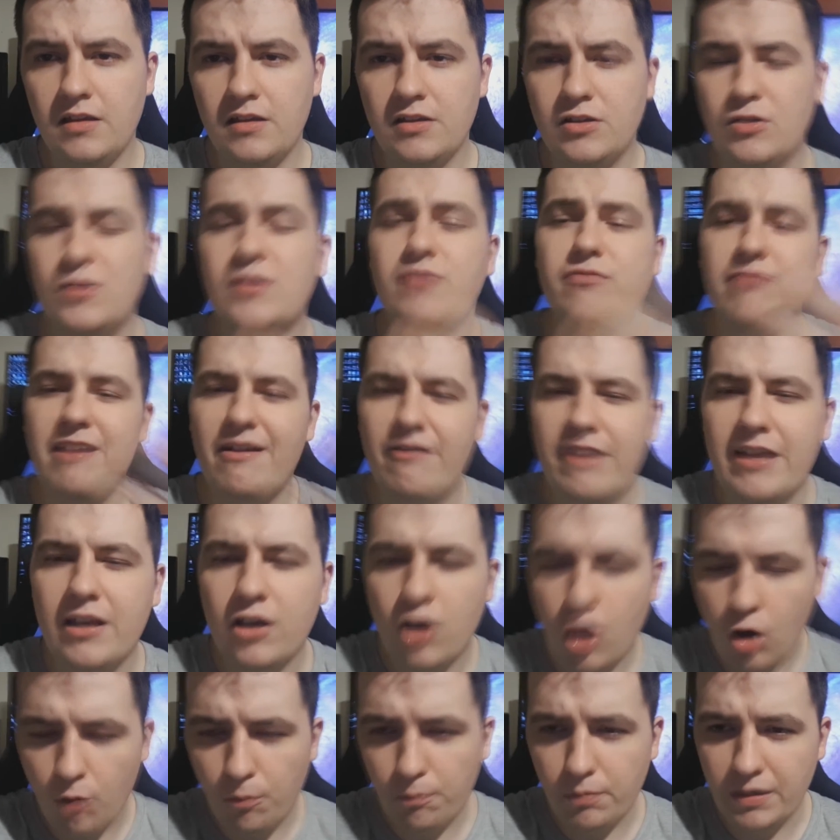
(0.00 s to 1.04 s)
So it's very
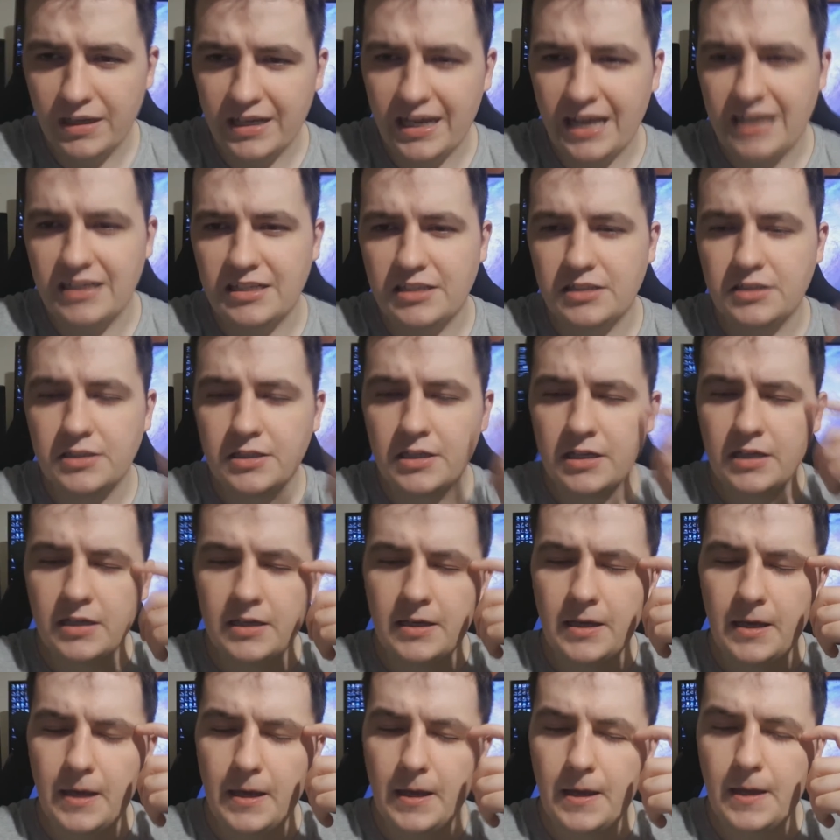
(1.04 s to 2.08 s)
complicated.
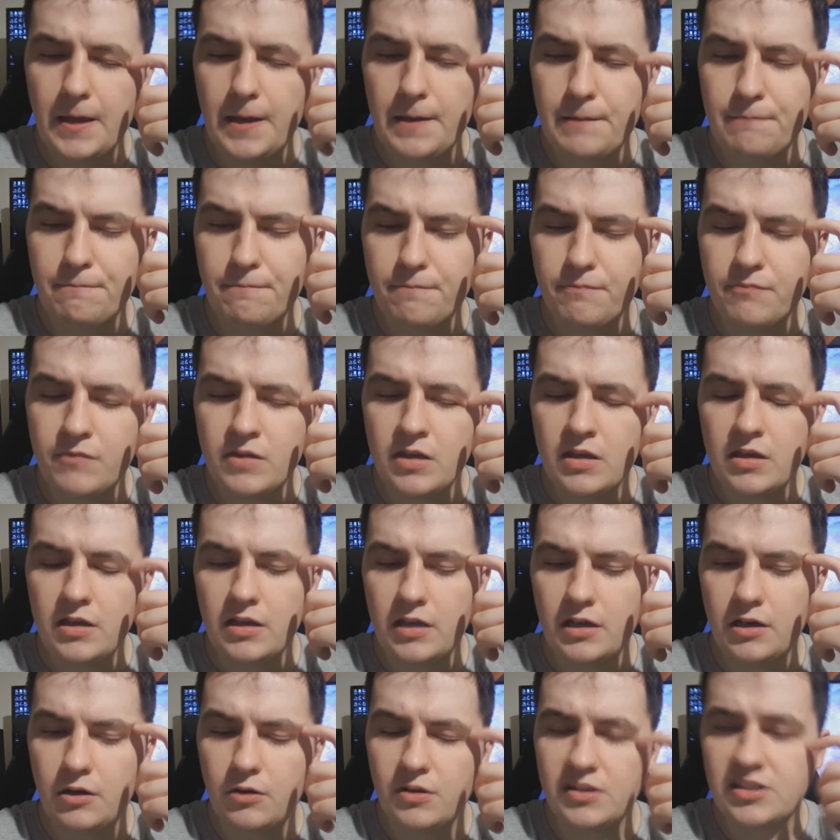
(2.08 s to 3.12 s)

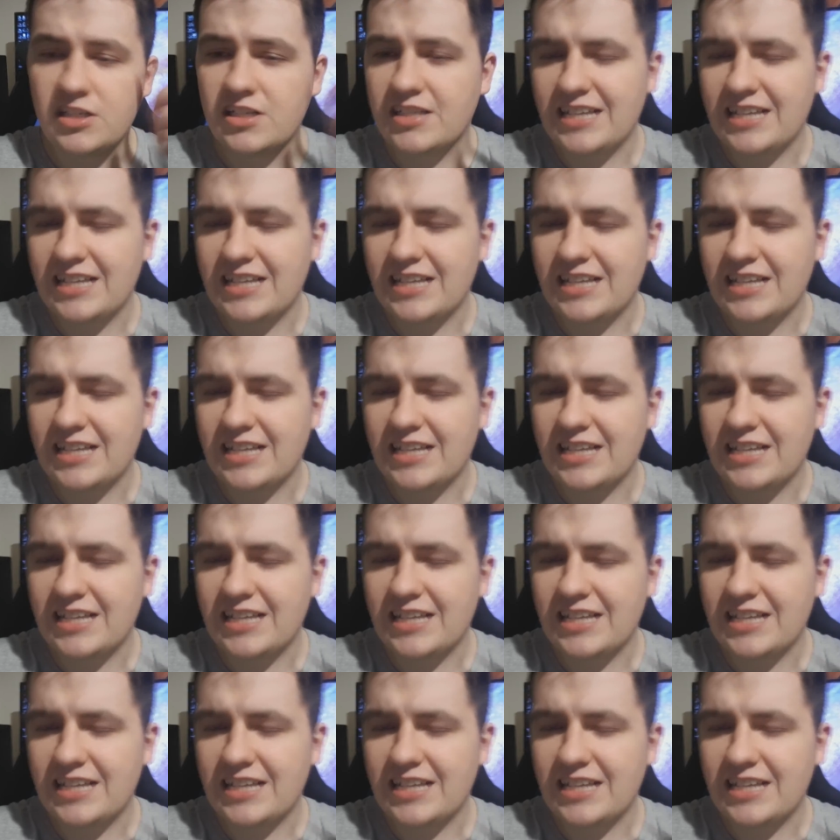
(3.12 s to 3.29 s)
It's